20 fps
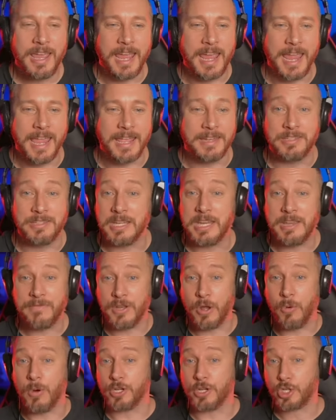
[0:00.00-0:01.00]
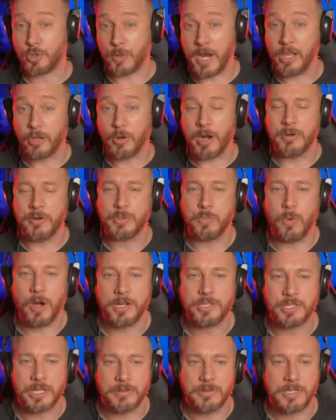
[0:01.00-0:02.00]
and didn't even know what trailer I was
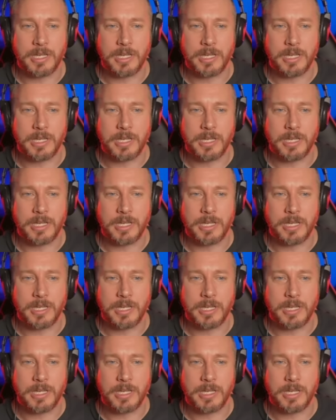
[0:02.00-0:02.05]
watching.